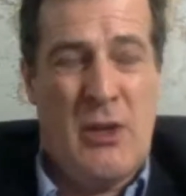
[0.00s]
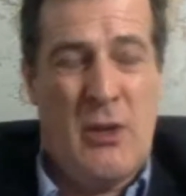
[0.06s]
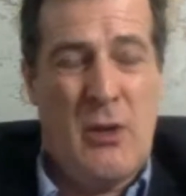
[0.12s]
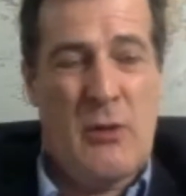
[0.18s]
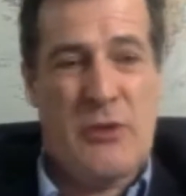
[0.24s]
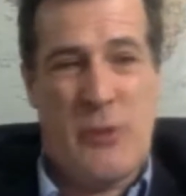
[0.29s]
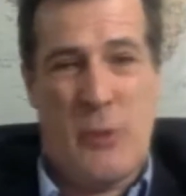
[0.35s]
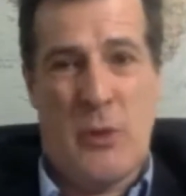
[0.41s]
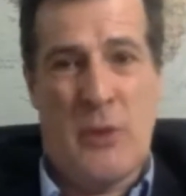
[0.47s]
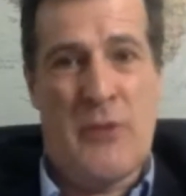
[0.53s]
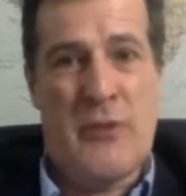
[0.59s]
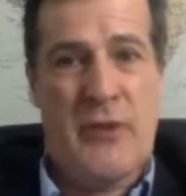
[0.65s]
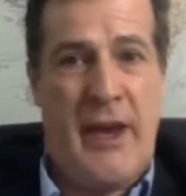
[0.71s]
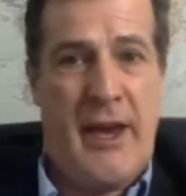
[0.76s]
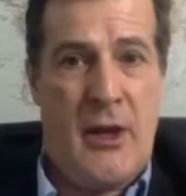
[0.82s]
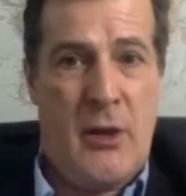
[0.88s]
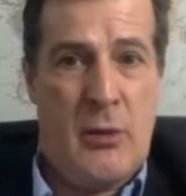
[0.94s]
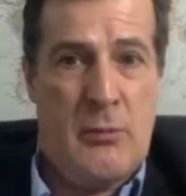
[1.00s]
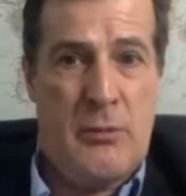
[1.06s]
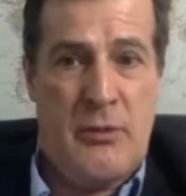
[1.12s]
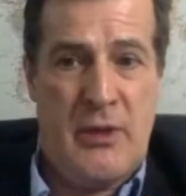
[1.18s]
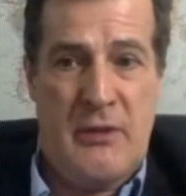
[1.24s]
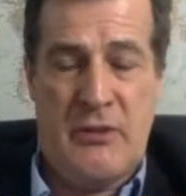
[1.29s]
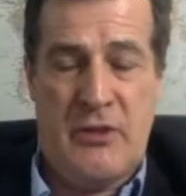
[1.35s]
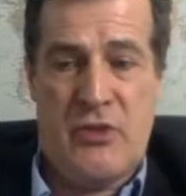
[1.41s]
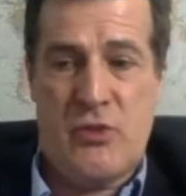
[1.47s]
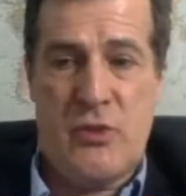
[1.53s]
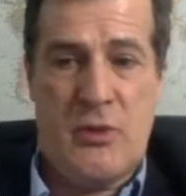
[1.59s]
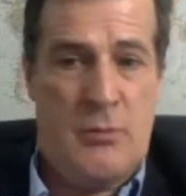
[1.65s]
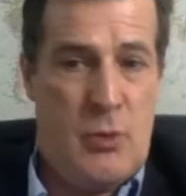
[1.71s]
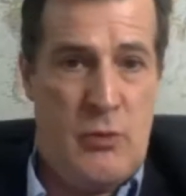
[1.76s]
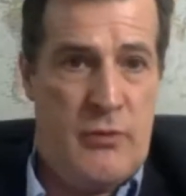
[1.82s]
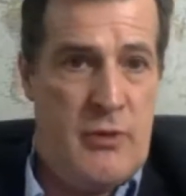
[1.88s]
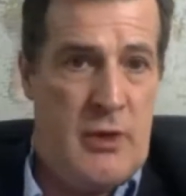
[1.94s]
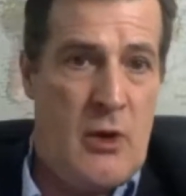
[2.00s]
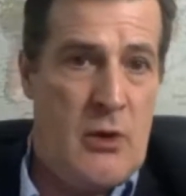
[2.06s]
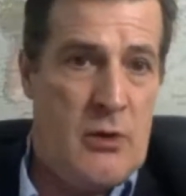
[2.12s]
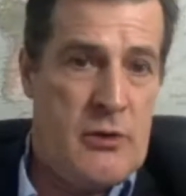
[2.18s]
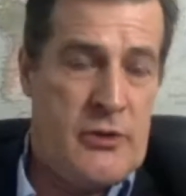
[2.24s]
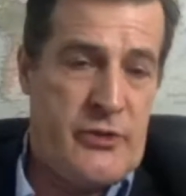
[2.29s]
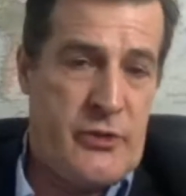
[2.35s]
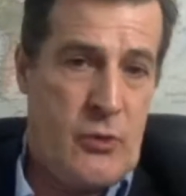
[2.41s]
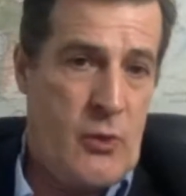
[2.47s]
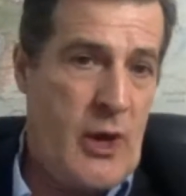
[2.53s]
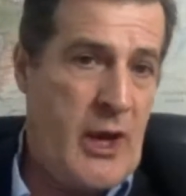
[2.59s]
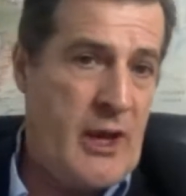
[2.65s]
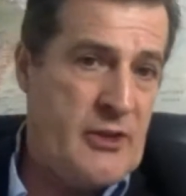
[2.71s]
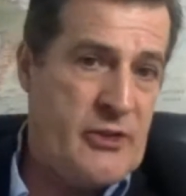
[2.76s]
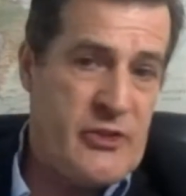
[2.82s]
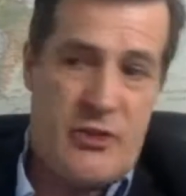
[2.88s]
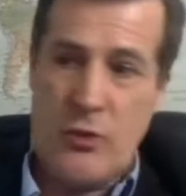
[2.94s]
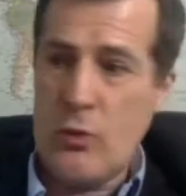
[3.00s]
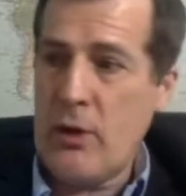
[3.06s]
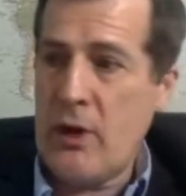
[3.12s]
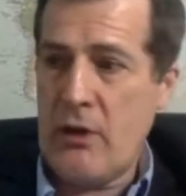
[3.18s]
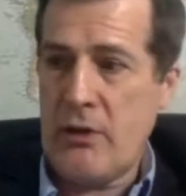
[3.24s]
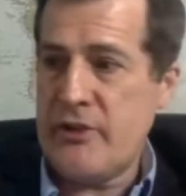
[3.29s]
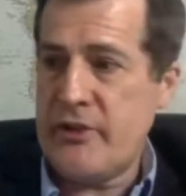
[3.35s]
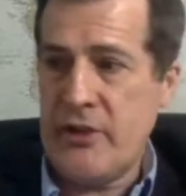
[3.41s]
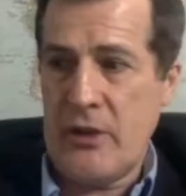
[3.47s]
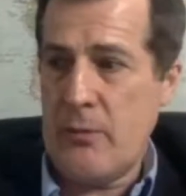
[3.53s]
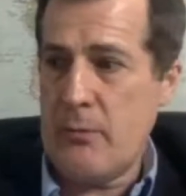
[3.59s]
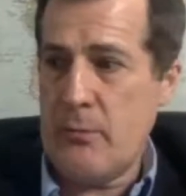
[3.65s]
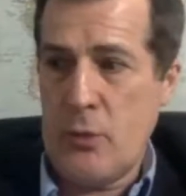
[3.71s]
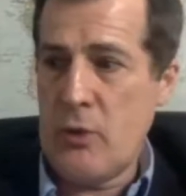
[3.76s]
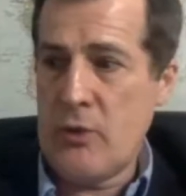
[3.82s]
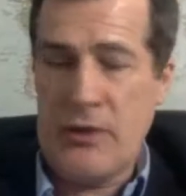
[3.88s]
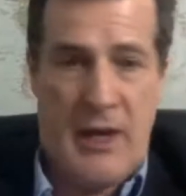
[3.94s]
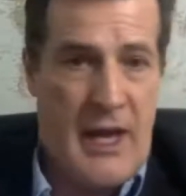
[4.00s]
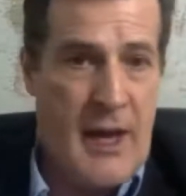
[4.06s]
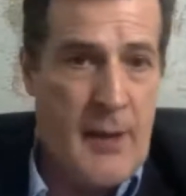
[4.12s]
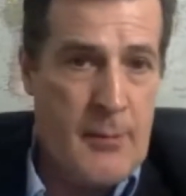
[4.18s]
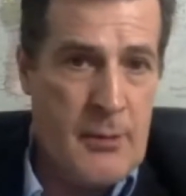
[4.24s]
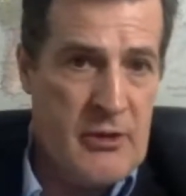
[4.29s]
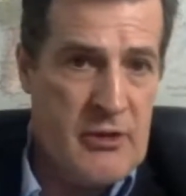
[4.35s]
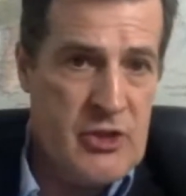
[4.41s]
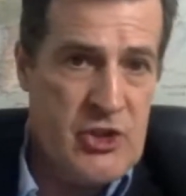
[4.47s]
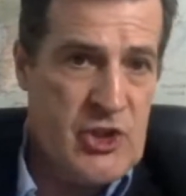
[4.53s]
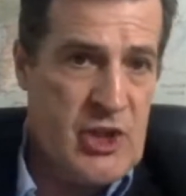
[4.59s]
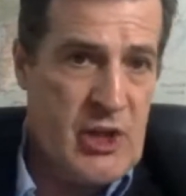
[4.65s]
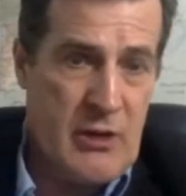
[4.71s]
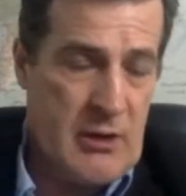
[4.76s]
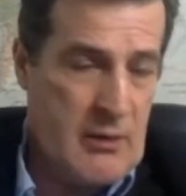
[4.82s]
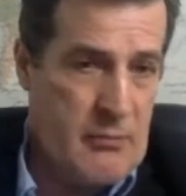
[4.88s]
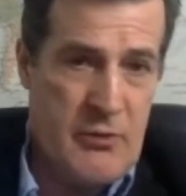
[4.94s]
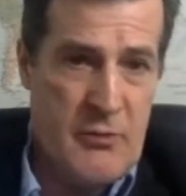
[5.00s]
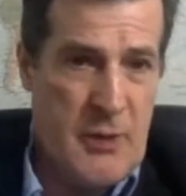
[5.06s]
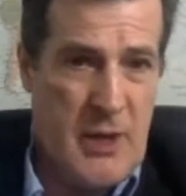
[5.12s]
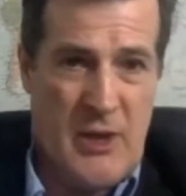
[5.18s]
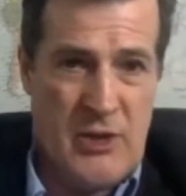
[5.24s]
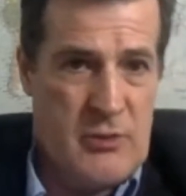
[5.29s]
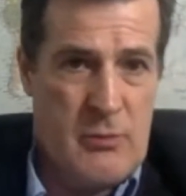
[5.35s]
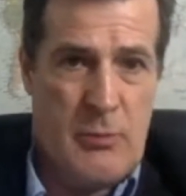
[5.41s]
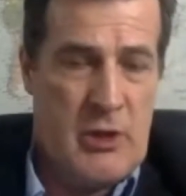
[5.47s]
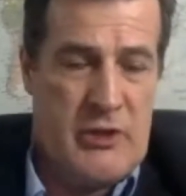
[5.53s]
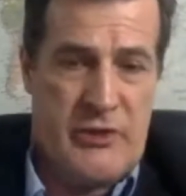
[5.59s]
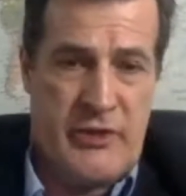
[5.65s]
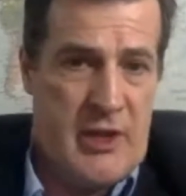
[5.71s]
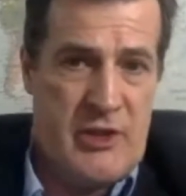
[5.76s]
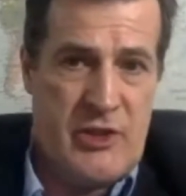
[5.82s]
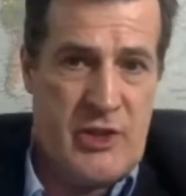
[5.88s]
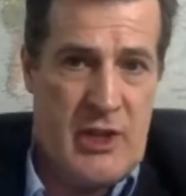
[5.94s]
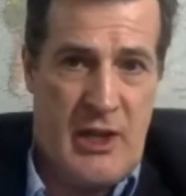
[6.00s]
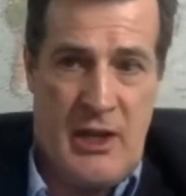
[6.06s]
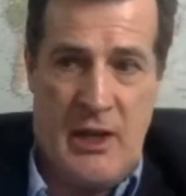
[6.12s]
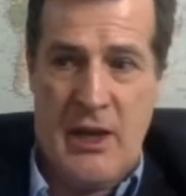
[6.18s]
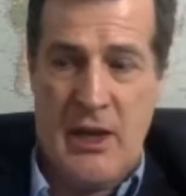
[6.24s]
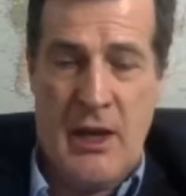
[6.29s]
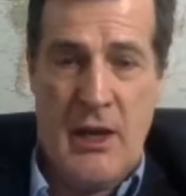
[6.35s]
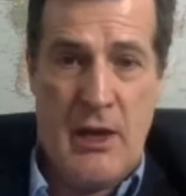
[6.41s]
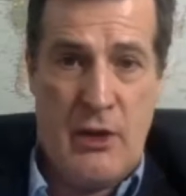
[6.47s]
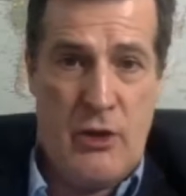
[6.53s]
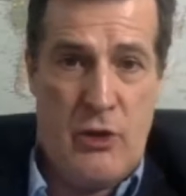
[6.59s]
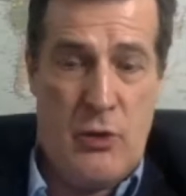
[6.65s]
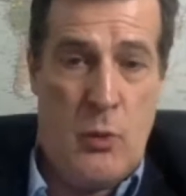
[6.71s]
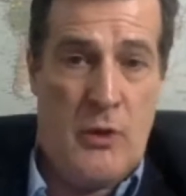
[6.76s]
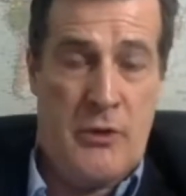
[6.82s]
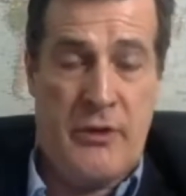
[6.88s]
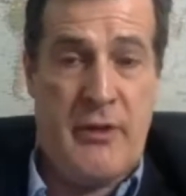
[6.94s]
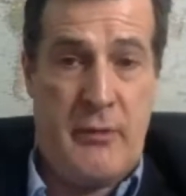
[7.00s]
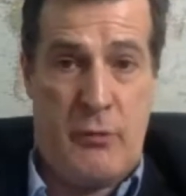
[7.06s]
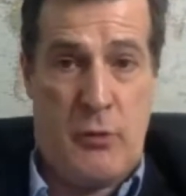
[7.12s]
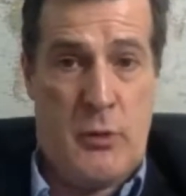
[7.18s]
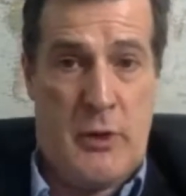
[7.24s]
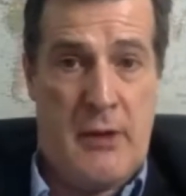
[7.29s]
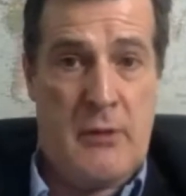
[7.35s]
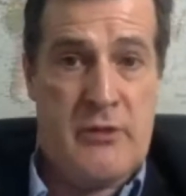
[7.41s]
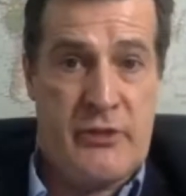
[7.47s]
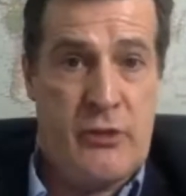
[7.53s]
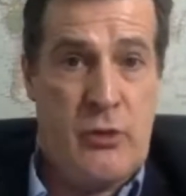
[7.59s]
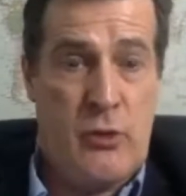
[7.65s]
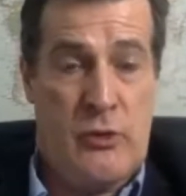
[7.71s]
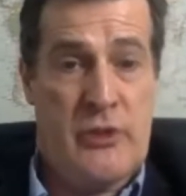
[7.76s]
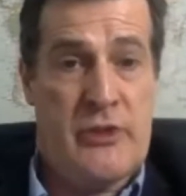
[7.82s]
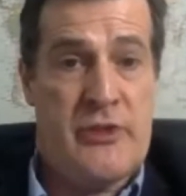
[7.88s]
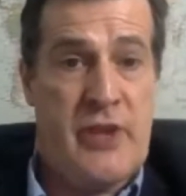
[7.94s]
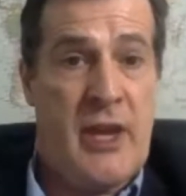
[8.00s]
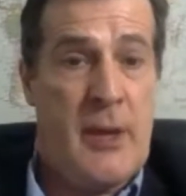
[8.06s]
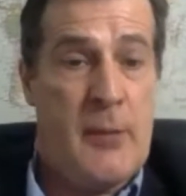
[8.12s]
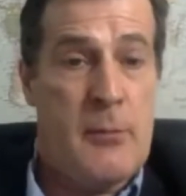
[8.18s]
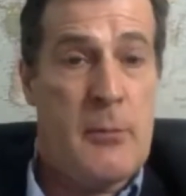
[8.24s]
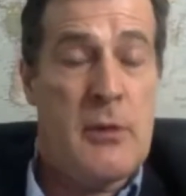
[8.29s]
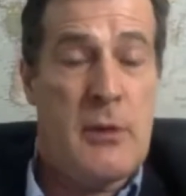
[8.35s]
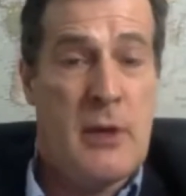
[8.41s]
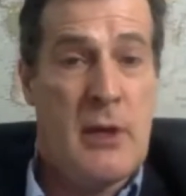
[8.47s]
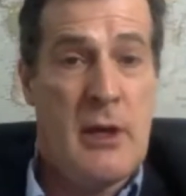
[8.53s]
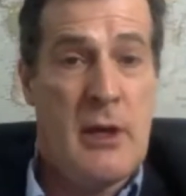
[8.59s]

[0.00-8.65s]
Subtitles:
you also want to help the industry move along. So hence, of course, we're more than happy to share the information, because actually you want everyone else doing the same.